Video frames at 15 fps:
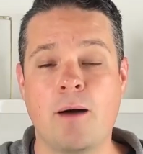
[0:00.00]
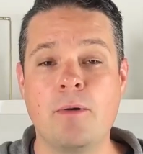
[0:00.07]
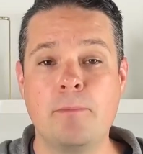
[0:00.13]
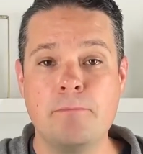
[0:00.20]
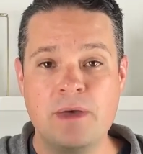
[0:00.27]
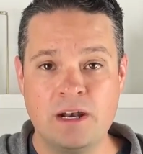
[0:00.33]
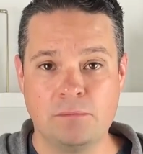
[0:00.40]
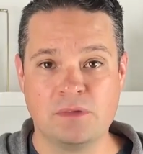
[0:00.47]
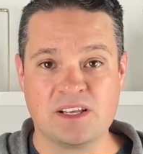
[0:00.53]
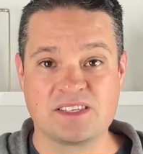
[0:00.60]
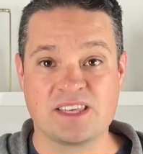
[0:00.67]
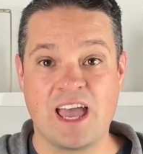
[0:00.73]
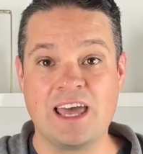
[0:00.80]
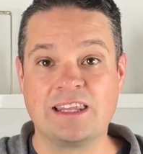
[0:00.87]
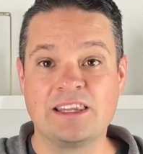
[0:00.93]
a minimalist
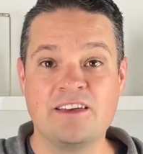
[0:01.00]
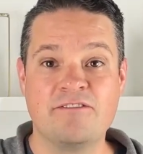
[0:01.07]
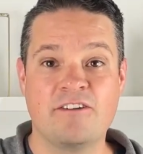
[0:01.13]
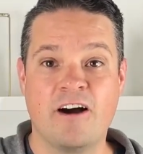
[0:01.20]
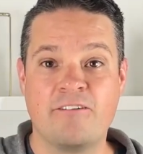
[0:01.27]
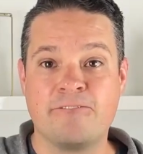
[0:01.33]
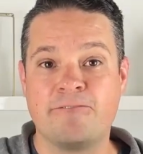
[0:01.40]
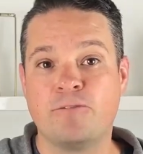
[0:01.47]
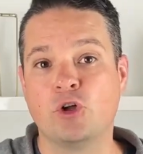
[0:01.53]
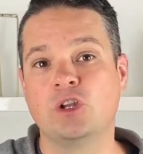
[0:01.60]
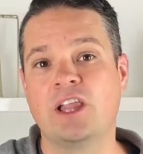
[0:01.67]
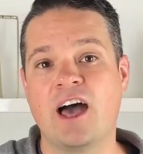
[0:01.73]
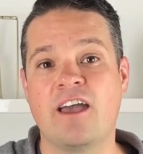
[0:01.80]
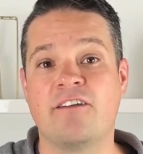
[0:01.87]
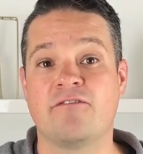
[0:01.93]
and live a full
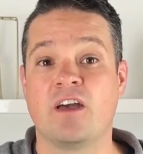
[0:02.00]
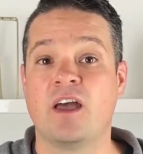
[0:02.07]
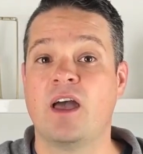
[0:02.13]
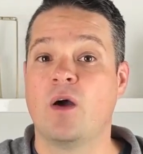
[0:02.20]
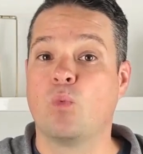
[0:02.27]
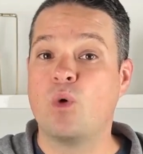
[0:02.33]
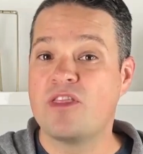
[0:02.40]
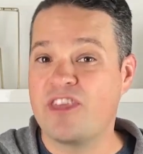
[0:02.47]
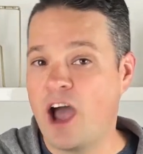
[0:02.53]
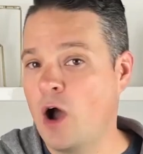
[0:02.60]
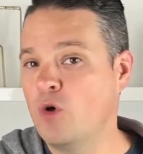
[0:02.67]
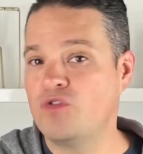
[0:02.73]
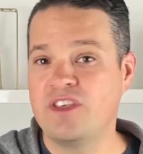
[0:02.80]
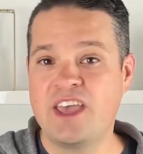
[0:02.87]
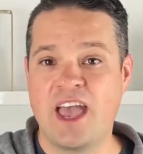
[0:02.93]
life
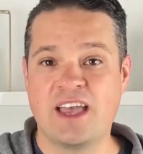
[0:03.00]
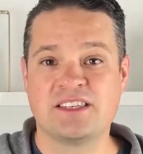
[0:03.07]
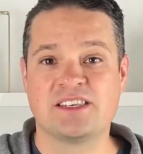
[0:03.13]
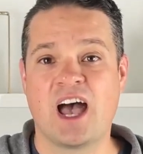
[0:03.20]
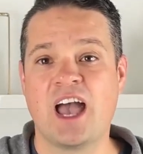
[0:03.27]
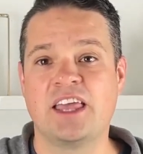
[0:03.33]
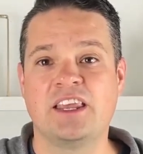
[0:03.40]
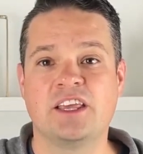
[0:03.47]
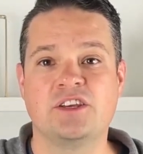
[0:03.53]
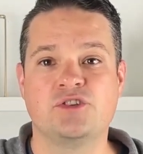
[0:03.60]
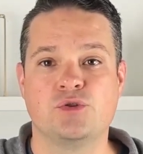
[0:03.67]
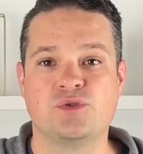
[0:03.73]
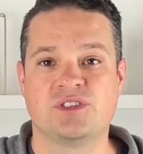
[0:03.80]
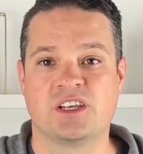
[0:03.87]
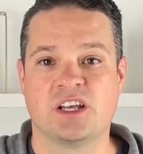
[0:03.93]
without the
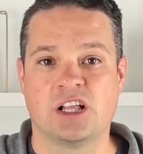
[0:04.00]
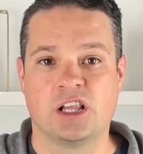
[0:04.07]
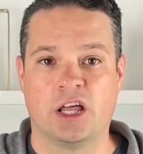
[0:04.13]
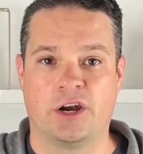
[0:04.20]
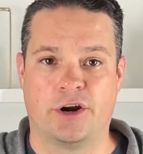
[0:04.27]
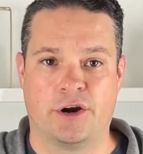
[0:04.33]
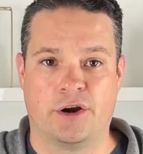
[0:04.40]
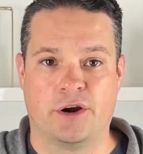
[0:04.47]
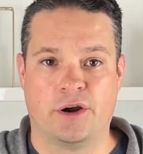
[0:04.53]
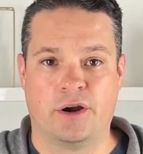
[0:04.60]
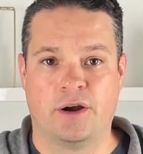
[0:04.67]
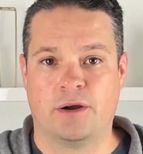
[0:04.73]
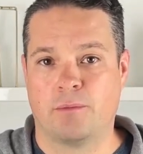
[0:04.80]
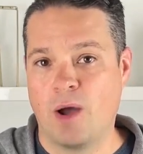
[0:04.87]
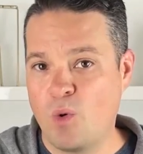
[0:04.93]
anxiety-inducing clutter.
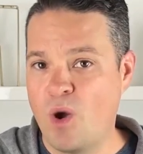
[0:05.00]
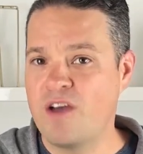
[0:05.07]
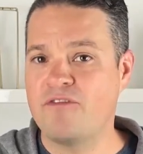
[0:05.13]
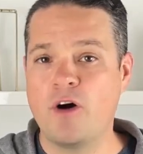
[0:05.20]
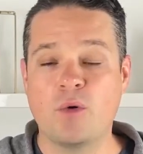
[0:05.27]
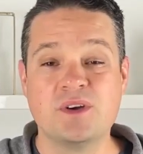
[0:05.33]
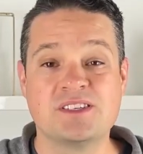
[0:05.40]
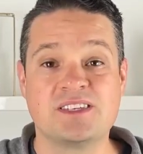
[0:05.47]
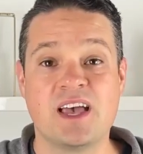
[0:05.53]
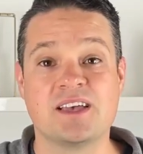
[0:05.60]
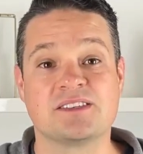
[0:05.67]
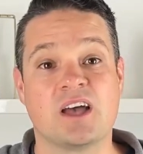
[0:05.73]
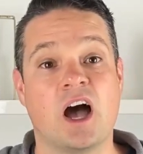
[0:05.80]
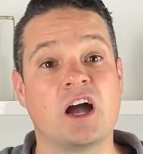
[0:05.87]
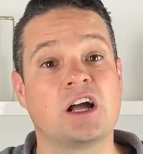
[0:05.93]
My wife always
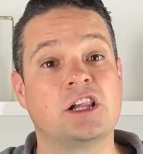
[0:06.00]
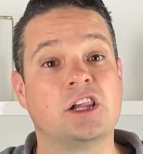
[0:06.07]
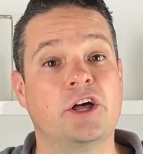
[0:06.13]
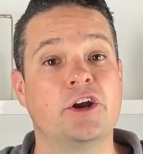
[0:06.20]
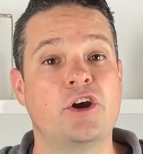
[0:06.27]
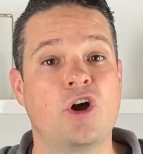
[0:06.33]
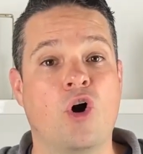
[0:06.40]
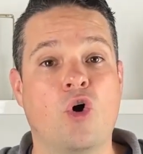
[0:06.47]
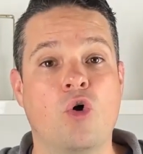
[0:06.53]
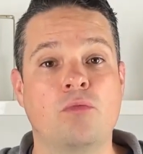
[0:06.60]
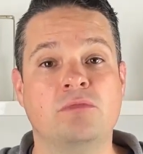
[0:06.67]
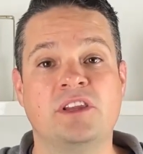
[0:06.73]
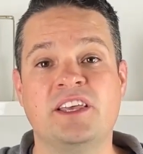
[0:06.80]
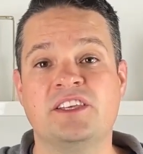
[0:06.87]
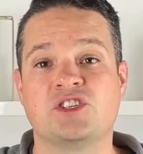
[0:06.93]
says, a cluttered home
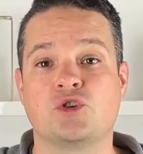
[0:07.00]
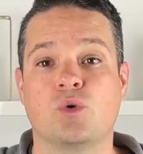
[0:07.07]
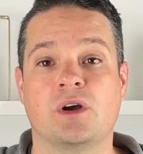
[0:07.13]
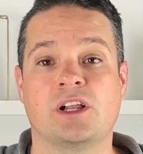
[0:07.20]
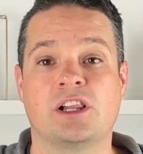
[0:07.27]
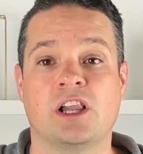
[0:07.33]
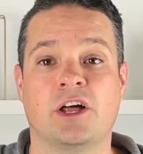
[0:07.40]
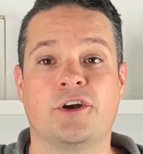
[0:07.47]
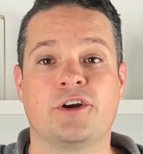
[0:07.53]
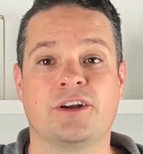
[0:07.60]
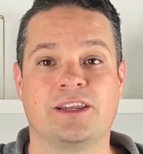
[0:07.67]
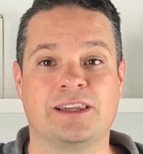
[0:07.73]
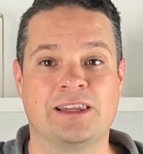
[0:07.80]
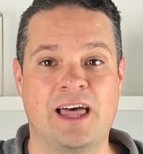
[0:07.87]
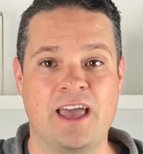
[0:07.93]
leads to a cluttered
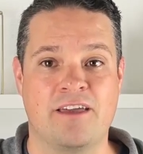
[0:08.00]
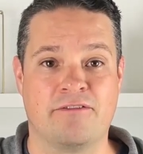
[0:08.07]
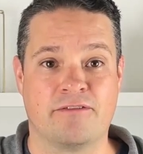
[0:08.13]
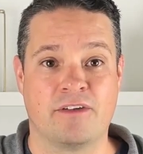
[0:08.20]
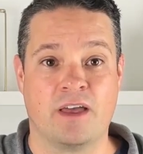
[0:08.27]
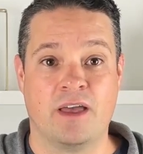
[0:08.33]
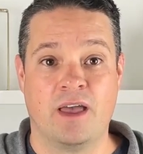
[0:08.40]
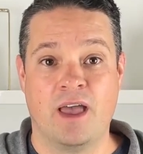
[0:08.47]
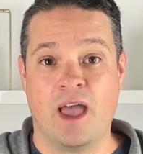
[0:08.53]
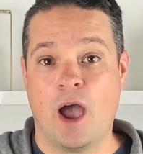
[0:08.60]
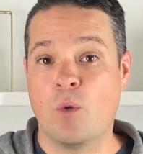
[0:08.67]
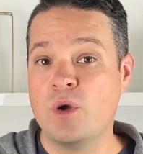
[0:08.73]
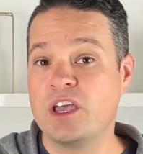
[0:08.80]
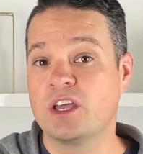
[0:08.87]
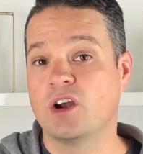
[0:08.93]
life. And
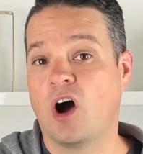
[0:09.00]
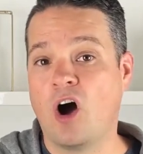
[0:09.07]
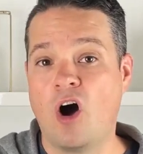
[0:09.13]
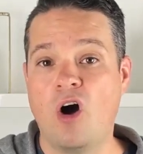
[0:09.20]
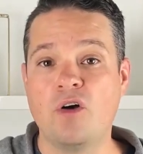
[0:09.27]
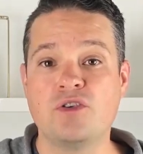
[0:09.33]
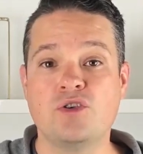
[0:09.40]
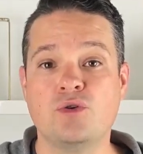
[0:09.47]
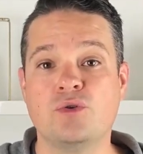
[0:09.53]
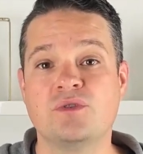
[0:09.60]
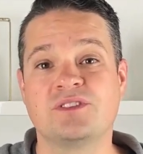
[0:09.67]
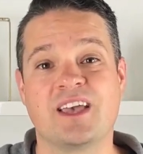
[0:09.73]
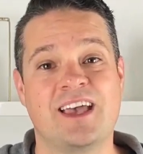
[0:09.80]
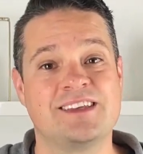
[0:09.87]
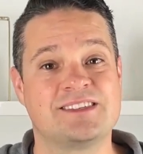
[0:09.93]
we can all
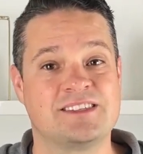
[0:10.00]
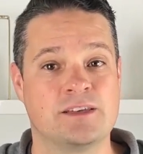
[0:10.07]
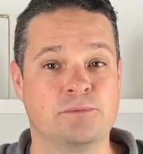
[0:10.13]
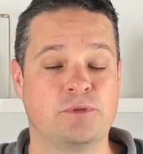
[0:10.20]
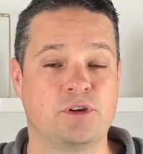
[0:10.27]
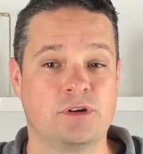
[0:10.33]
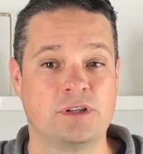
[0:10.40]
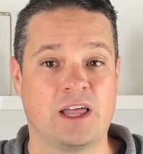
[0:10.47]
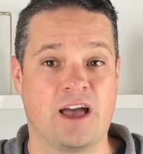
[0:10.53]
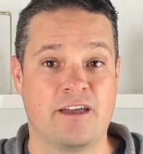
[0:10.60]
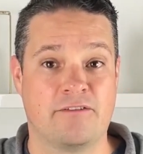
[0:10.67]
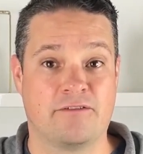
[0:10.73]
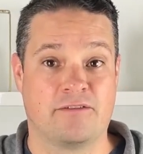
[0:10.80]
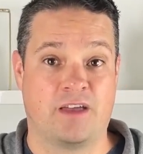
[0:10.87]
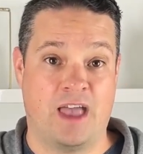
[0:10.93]
use a simpler
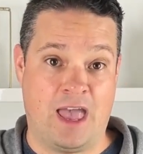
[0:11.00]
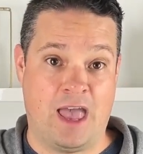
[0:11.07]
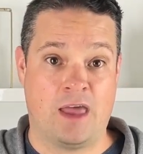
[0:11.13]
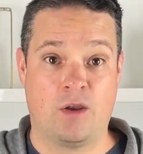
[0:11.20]
life and